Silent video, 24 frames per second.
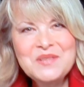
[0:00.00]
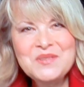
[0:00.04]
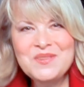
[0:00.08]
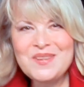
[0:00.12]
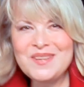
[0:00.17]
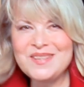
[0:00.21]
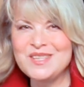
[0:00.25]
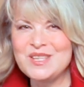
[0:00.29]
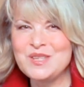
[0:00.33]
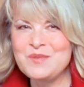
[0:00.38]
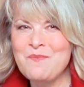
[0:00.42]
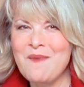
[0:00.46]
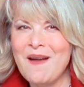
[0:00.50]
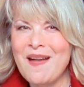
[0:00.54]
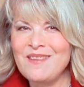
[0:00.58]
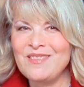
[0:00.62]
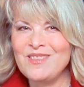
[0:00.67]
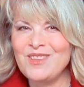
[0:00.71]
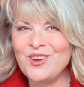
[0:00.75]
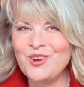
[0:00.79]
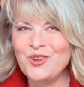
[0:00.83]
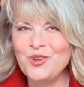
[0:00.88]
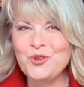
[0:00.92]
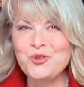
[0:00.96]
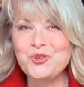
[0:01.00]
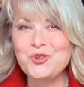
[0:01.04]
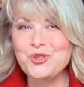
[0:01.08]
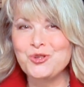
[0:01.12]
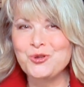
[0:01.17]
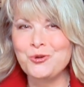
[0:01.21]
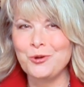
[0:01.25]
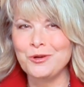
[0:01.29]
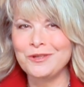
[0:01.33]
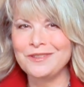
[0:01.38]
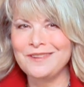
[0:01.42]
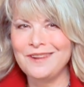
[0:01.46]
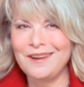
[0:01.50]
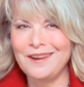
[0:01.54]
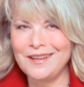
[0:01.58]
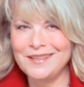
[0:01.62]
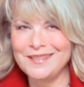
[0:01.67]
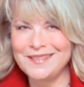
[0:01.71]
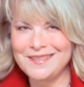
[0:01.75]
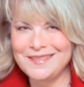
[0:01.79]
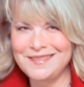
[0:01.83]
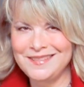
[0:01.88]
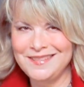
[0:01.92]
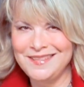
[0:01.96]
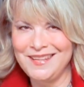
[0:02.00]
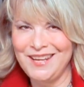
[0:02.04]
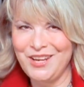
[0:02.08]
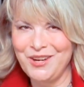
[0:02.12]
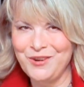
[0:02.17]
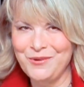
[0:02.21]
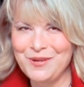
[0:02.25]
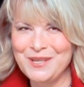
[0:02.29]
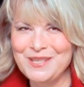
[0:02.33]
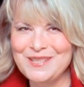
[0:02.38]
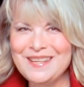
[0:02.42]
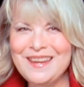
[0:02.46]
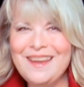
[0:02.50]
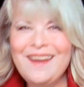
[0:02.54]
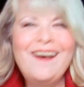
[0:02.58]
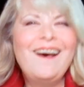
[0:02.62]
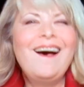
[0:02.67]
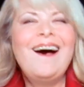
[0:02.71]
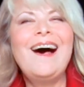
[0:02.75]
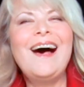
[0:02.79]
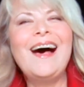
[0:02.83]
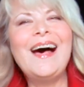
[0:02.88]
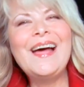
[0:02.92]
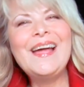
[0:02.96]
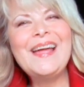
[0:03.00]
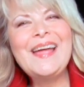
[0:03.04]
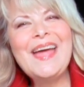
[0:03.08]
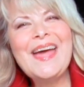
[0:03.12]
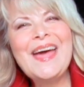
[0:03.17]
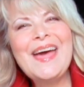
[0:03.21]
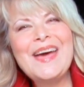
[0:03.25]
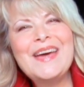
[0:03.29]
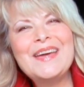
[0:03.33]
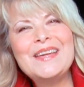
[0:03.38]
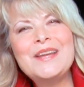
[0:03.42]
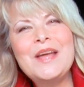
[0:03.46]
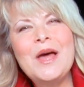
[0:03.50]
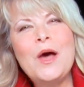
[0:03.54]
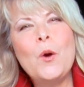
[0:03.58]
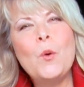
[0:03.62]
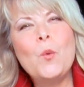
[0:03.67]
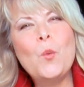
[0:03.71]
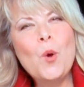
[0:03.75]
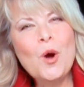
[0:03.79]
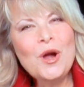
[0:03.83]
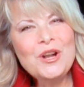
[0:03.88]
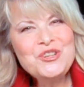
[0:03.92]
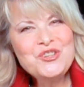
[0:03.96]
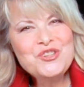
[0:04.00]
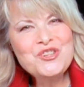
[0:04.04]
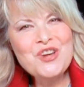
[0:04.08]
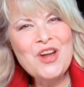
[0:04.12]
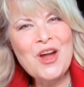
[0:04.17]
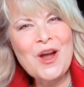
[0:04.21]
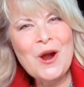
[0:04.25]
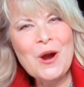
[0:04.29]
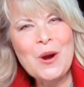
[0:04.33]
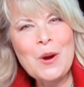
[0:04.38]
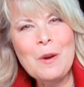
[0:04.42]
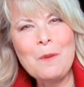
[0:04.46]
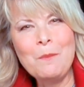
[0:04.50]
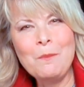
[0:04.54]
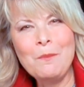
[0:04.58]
is, this is my little shortcut secret. I add 1 jar